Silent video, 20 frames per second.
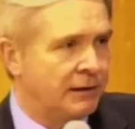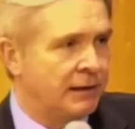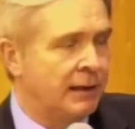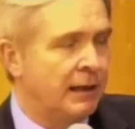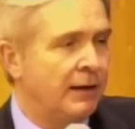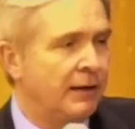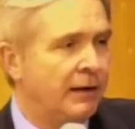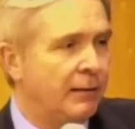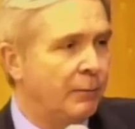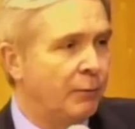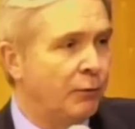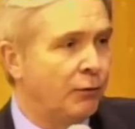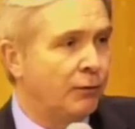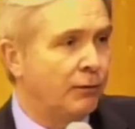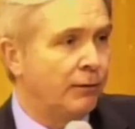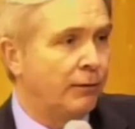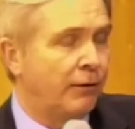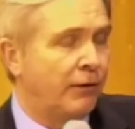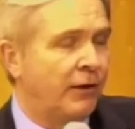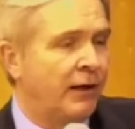The important
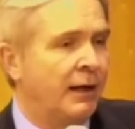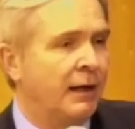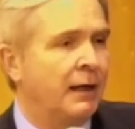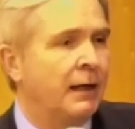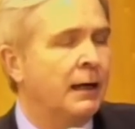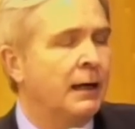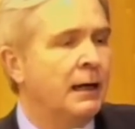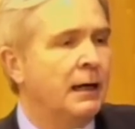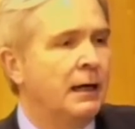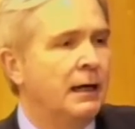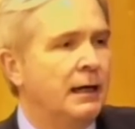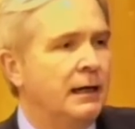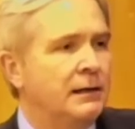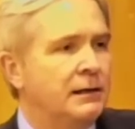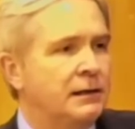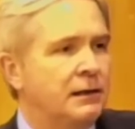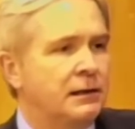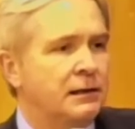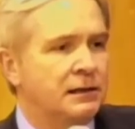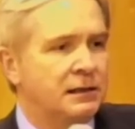thing is to
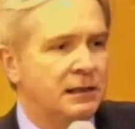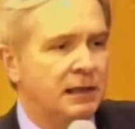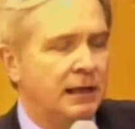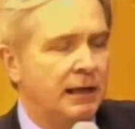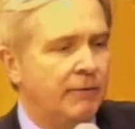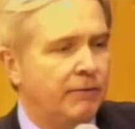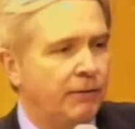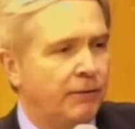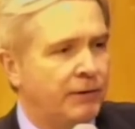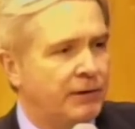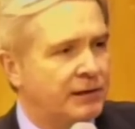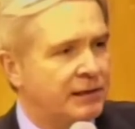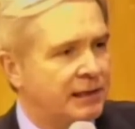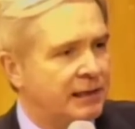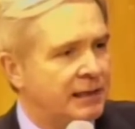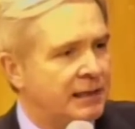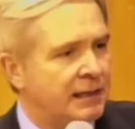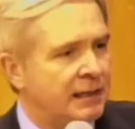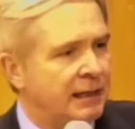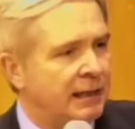conceive of the
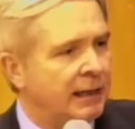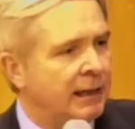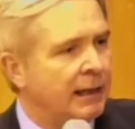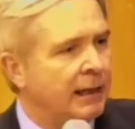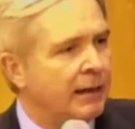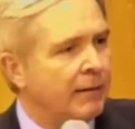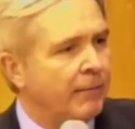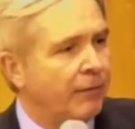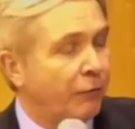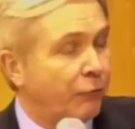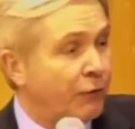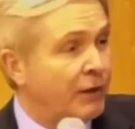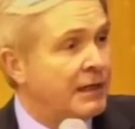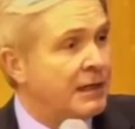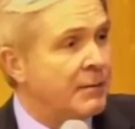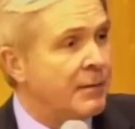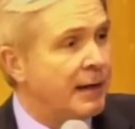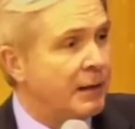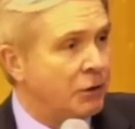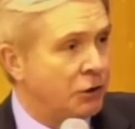city three
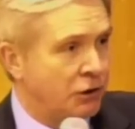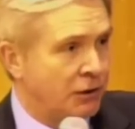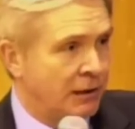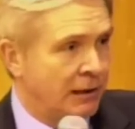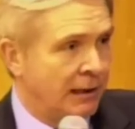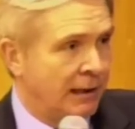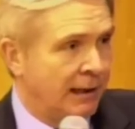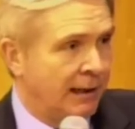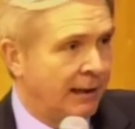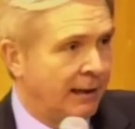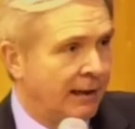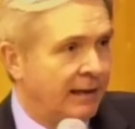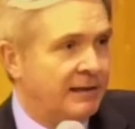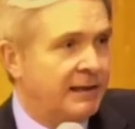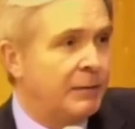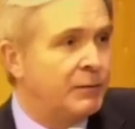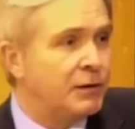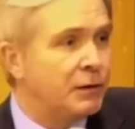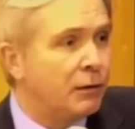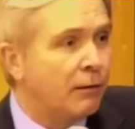dimensionally. It seems
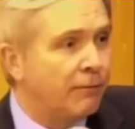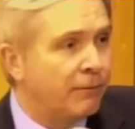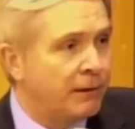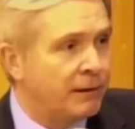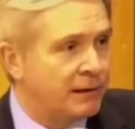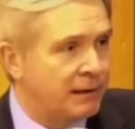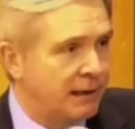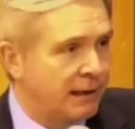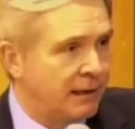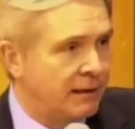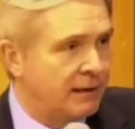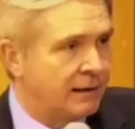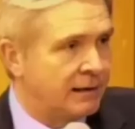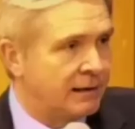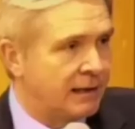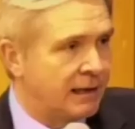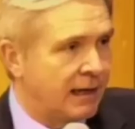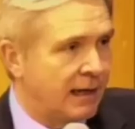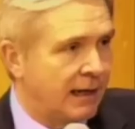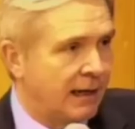an obvious thing to
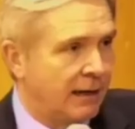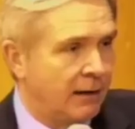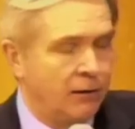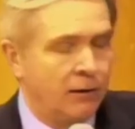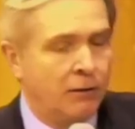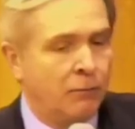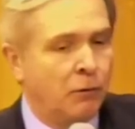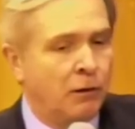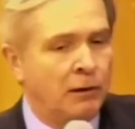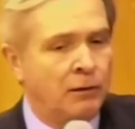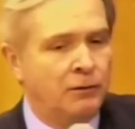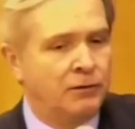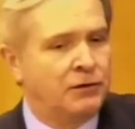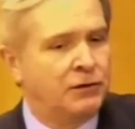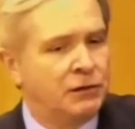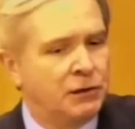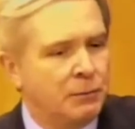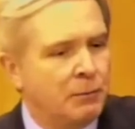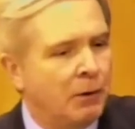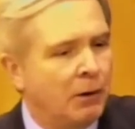say, you know, one looks at a
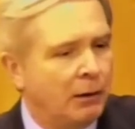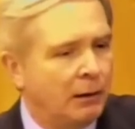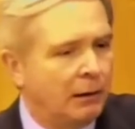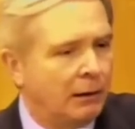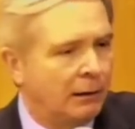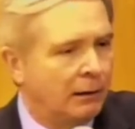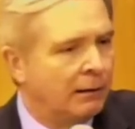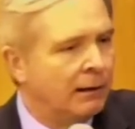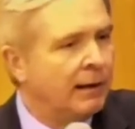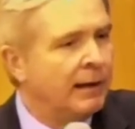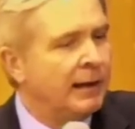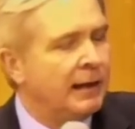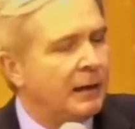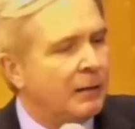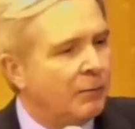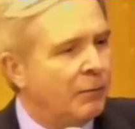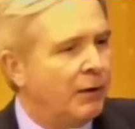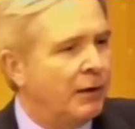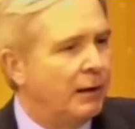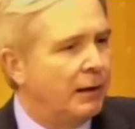model,
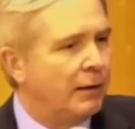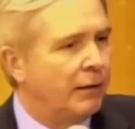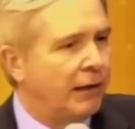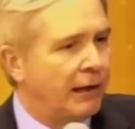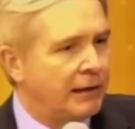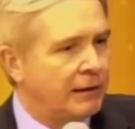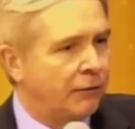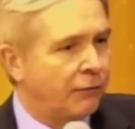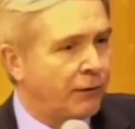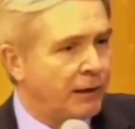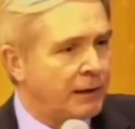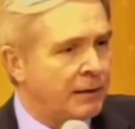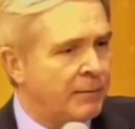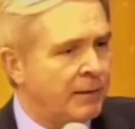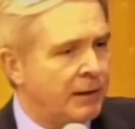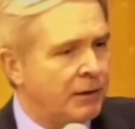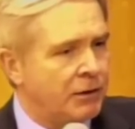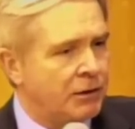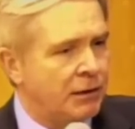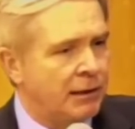but it's three
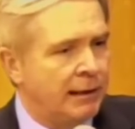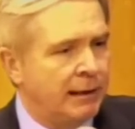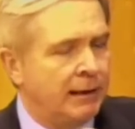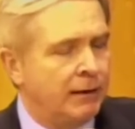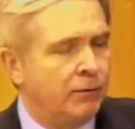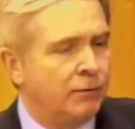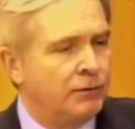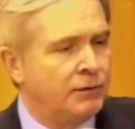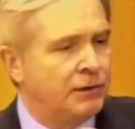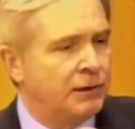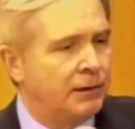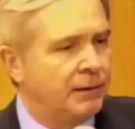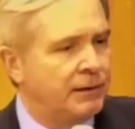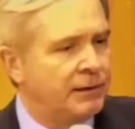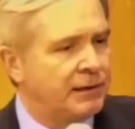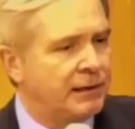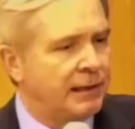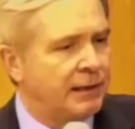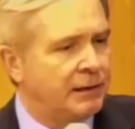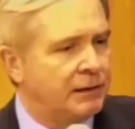dimensionally and also in the
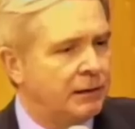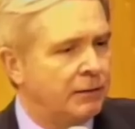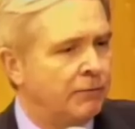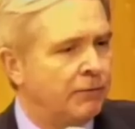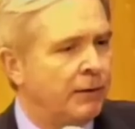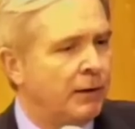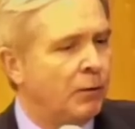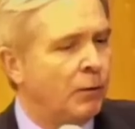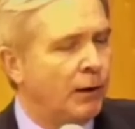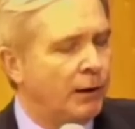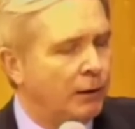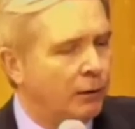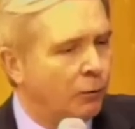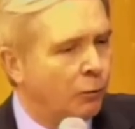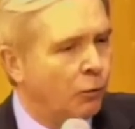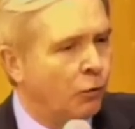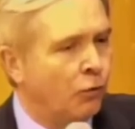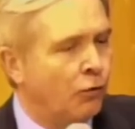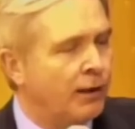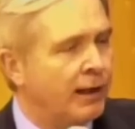sense of when you're
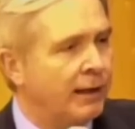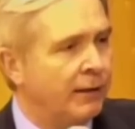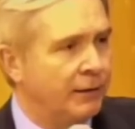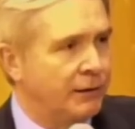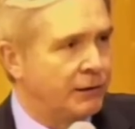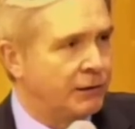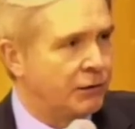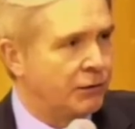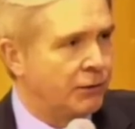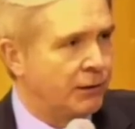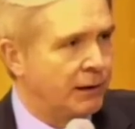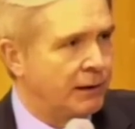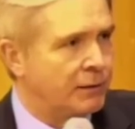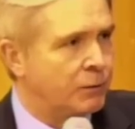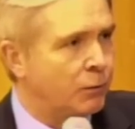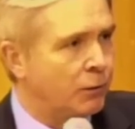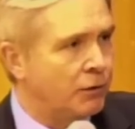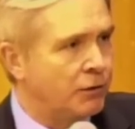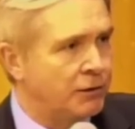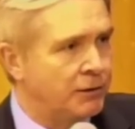walking the streets,
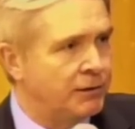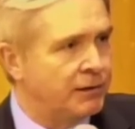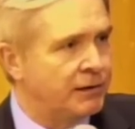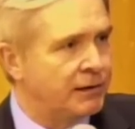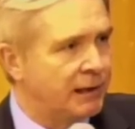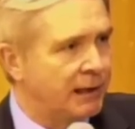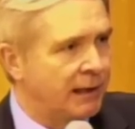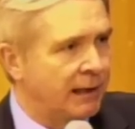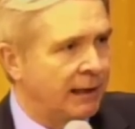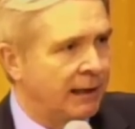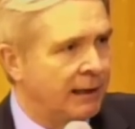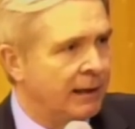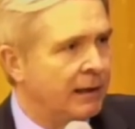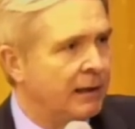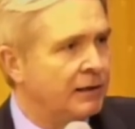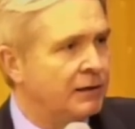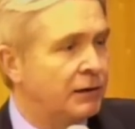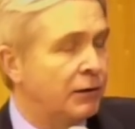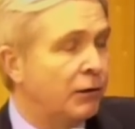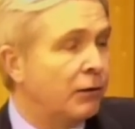what you see.
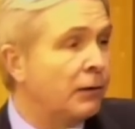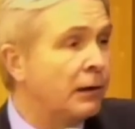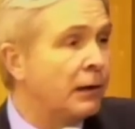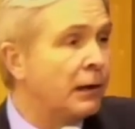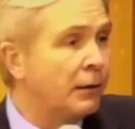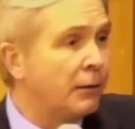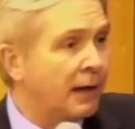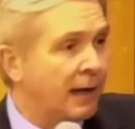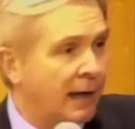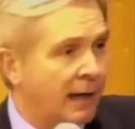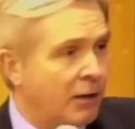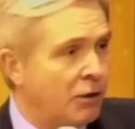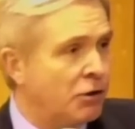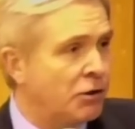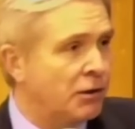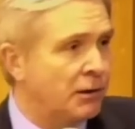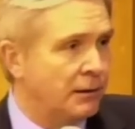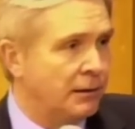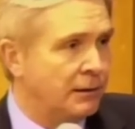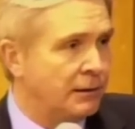So there are
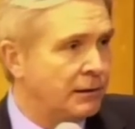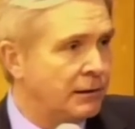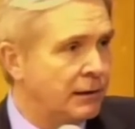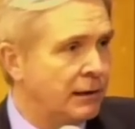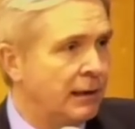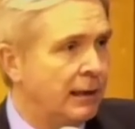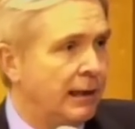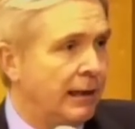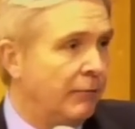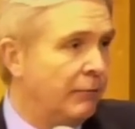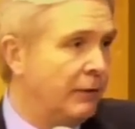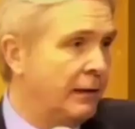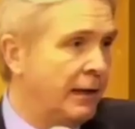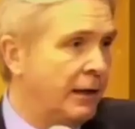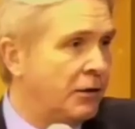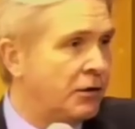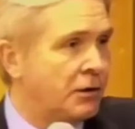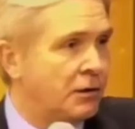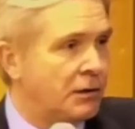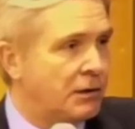locations in
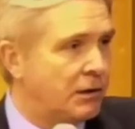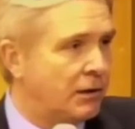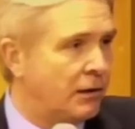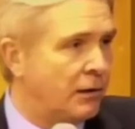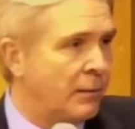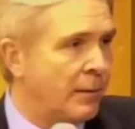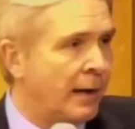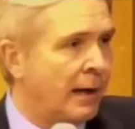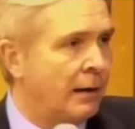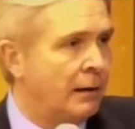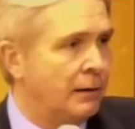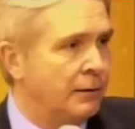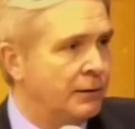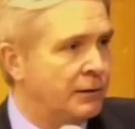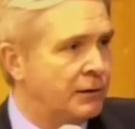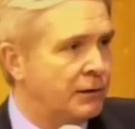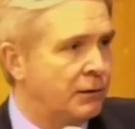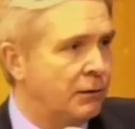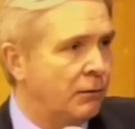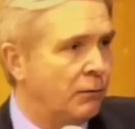relation to the mall and so
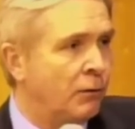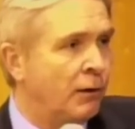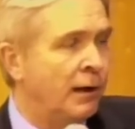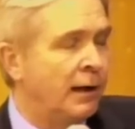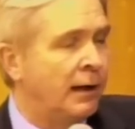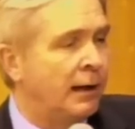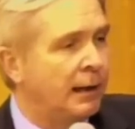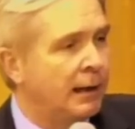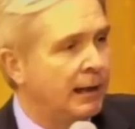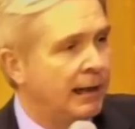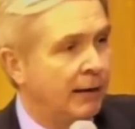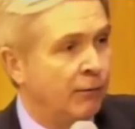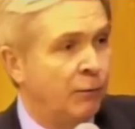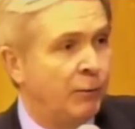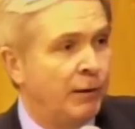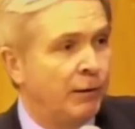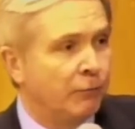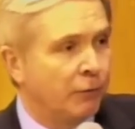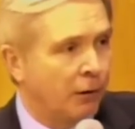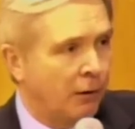on where it would be
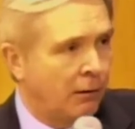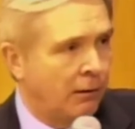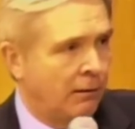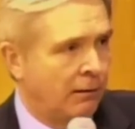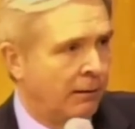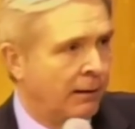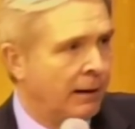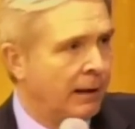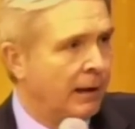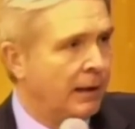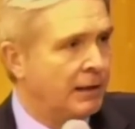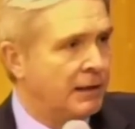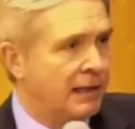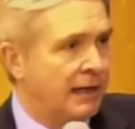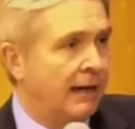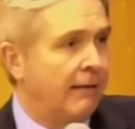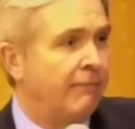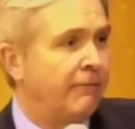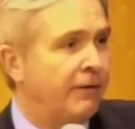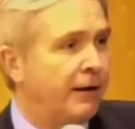wrong to have
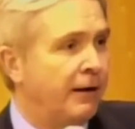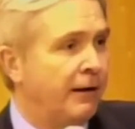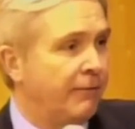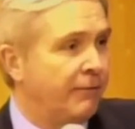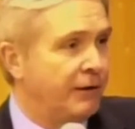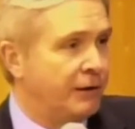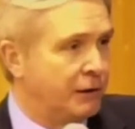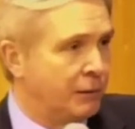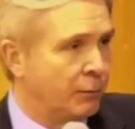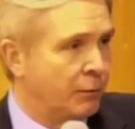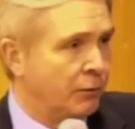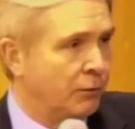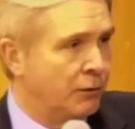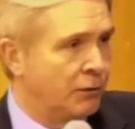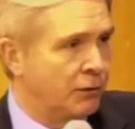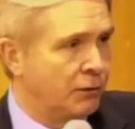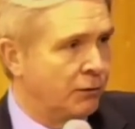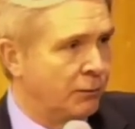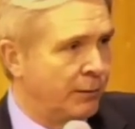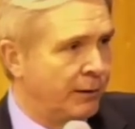very visible
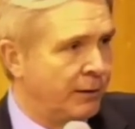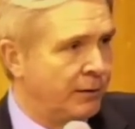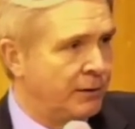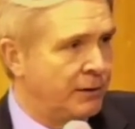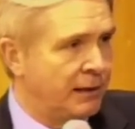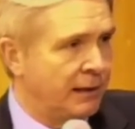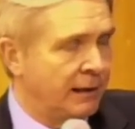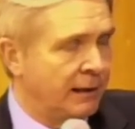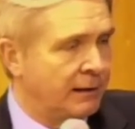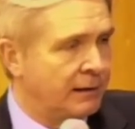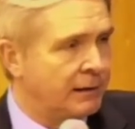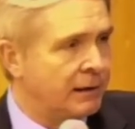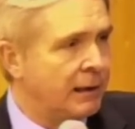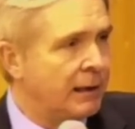tall buildings.